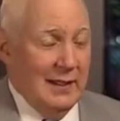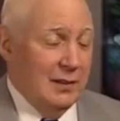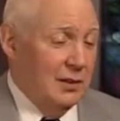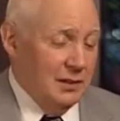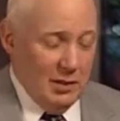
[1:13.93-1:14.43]
I'll
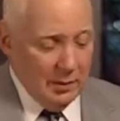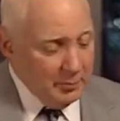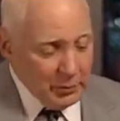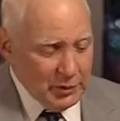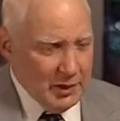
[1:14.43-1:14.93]
call
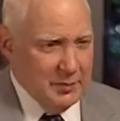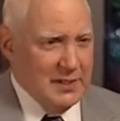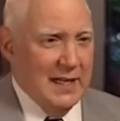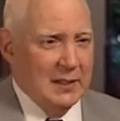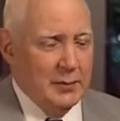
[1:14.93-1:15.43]
them blue chip
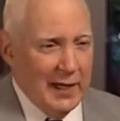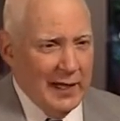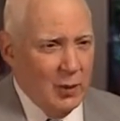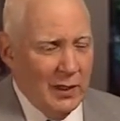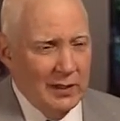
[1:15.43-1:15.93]
stocks, but
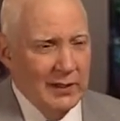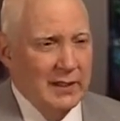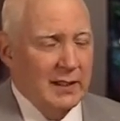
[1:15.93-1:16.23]
high quality